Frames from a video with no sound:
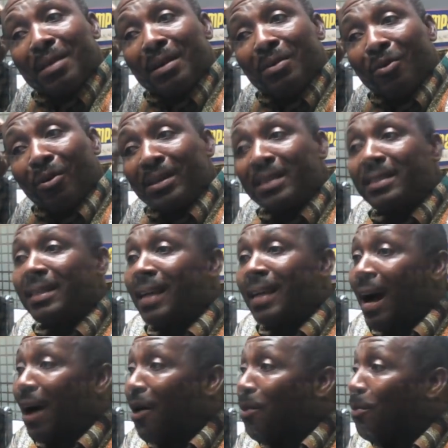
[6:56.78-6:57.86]
condition
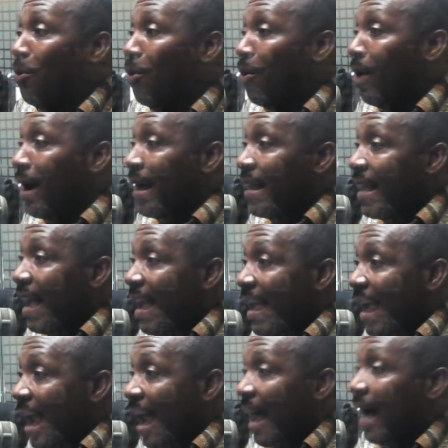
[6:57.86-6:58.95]
omo
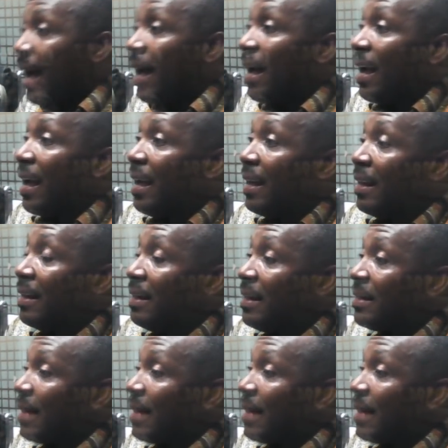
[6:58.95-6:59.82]
yeah this